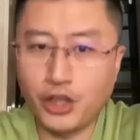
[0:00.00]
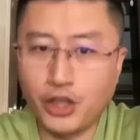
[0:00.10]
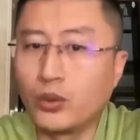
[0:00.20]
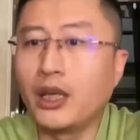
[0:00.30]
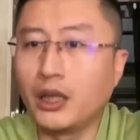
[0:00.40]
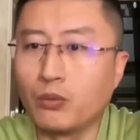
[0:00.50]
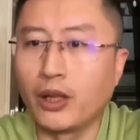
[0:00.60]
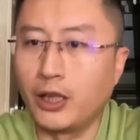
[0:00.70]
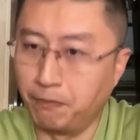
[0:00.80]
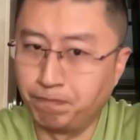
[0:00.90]
liquidity
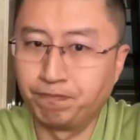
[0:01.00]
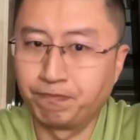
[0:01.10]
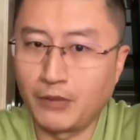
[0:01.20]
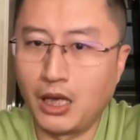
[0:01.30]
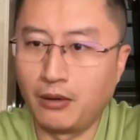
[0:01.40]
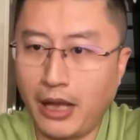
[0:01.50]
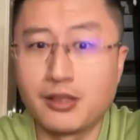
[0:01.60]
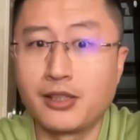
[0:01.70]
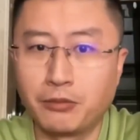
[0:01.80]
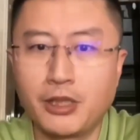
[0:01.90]
with them at
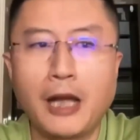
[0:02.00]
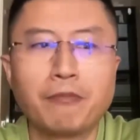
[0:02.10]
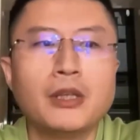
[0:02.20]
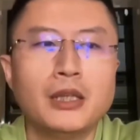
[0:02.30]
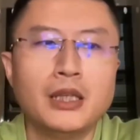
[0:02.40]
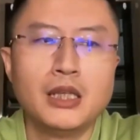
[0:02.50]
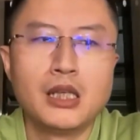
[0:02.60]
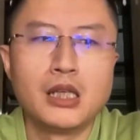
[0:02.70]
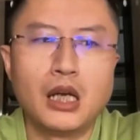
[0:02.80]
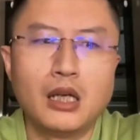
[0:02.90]
the same time.
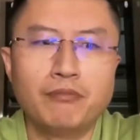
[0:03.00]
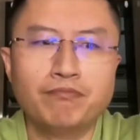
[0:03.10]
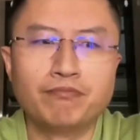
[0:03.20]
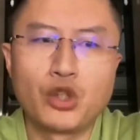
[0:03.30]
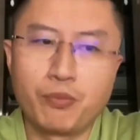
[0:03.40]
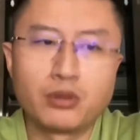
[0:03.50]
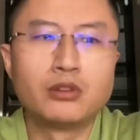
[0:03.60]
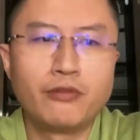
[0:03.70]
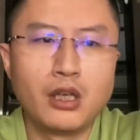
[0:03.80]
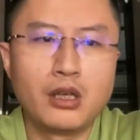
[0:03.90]
To
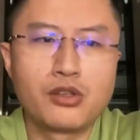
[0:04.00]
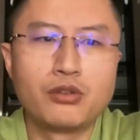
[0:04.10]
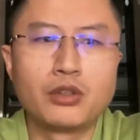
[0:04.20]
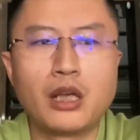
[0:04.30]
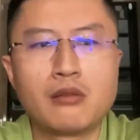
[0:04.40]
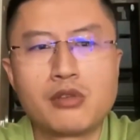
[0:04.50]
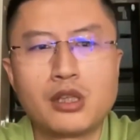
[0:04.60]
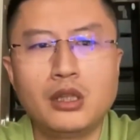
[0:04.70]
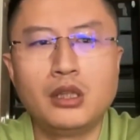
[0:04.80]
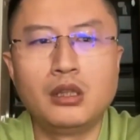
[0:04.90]
prove this, you can
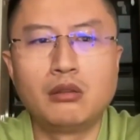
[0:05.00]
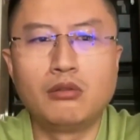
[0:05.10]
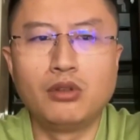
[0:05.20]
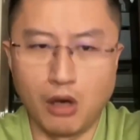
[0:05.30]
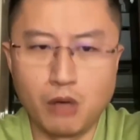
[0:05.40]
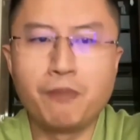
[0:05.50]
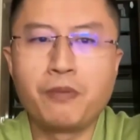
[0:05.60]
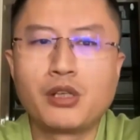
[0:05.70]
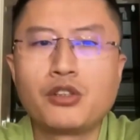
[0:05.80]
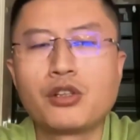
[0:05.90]
see your open
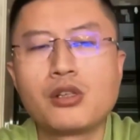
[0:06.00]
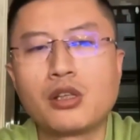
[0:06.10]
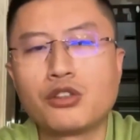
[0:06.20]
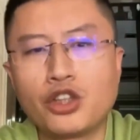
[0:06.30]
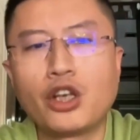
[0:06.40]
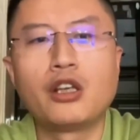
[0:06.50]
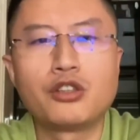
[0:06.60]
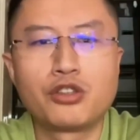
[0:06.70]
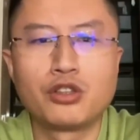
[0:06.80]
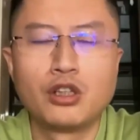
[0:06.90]
positions in
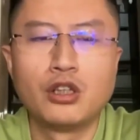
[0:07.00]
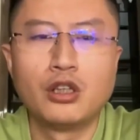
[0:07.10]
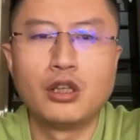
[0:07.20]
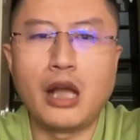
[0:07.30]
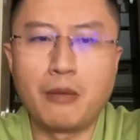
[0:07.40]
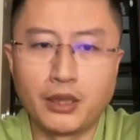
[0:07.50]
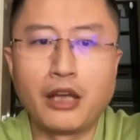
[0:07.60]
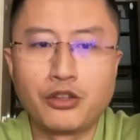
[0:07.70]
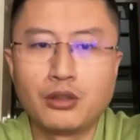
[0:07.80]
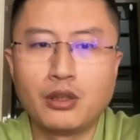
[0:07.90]
Chainge
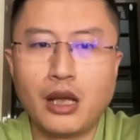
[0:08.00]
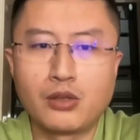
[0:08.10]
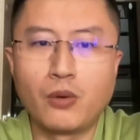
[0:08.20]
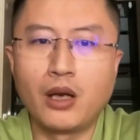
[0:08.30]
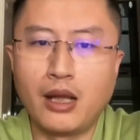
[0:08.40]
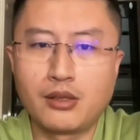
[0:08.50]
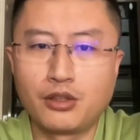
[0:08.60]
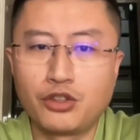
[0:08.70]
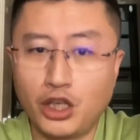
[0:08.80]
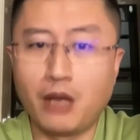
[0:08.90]
application as well as
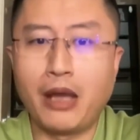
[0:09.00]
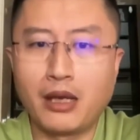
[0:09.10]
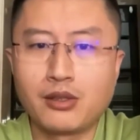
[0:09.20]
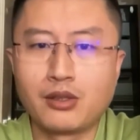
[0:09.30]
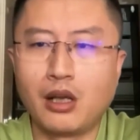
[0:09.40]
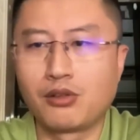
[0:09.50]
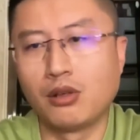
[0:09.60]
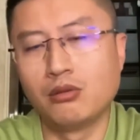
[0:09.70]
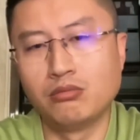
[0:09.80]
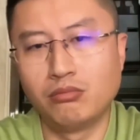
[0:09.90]
in GMX.
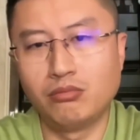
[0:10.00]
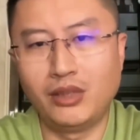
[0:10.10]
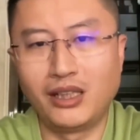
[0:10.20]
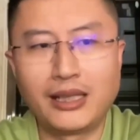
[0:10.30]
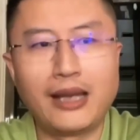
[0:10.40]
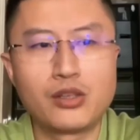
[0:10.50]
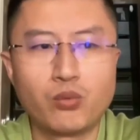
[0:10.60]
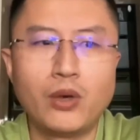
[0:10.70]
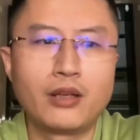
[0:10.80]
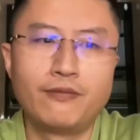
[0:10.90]
So in case
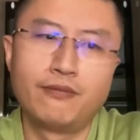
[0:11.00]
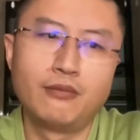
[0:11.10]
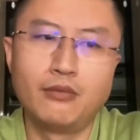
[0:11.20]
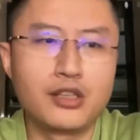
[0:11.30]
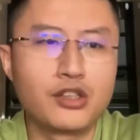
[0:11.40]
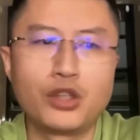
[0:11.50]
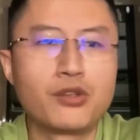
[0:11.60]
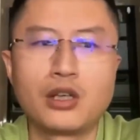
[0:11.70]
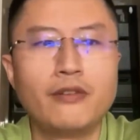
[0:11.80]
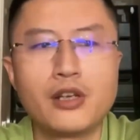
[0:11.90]
one of these two
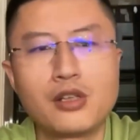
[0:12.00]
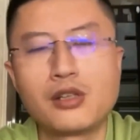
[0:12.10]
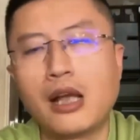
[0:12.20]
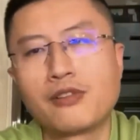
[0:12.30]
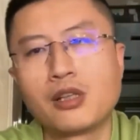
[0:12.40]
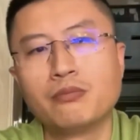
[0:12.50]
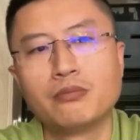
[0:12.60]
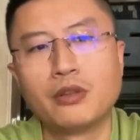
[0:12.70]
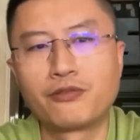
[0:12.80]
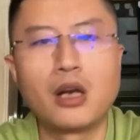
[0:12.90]
services have
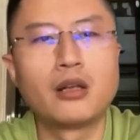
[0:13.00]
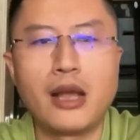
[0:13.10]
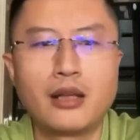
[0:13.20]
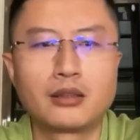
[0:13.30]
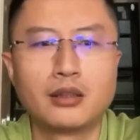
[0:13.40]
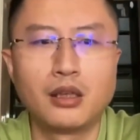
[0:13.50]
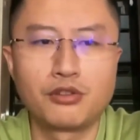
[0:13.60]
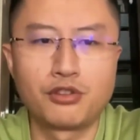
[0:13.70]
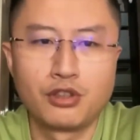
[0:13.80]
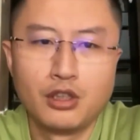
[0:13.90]
some front-end
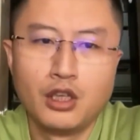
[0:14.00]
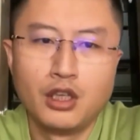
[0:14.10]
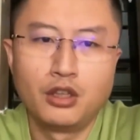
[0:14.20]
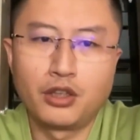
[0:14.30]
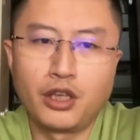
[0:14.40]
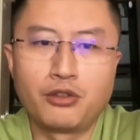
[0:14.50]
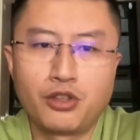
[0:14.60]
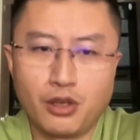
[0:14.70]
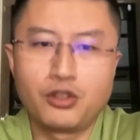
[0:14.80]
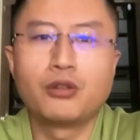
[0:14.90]
glitch, you can
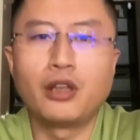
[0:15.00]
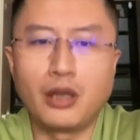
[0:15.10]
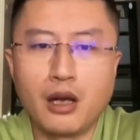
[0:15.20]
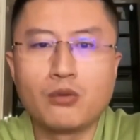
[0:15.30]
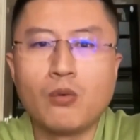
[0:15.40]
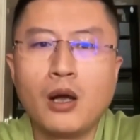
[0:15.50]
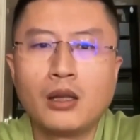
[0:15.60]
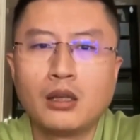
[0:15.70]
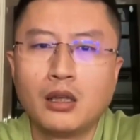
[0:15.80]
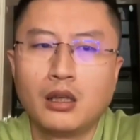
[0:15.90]
turn to the other
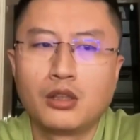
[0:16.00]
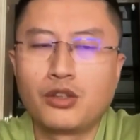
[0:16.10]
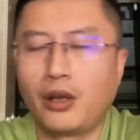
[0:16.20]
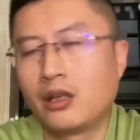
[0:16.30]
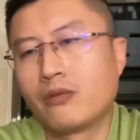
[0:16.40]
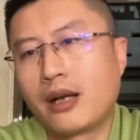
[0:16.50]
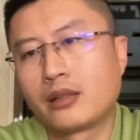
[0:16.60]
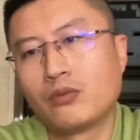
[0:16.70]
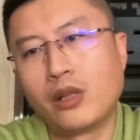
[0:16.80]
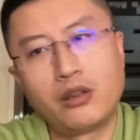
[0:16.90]
one to
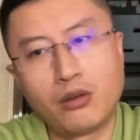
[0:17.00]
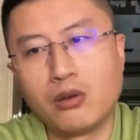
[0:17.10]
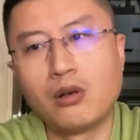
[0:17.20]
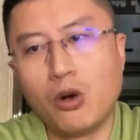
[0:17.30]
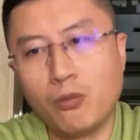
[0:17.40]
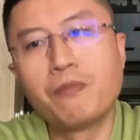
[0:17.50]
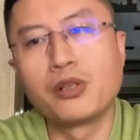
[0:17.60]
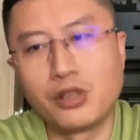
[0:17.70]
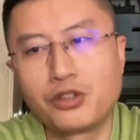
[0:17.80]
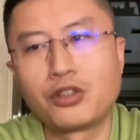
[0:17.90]
interact with your open
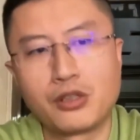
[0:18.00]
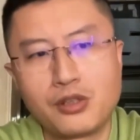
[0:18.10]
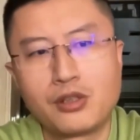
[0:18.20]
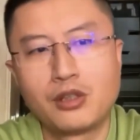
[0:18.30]
positions.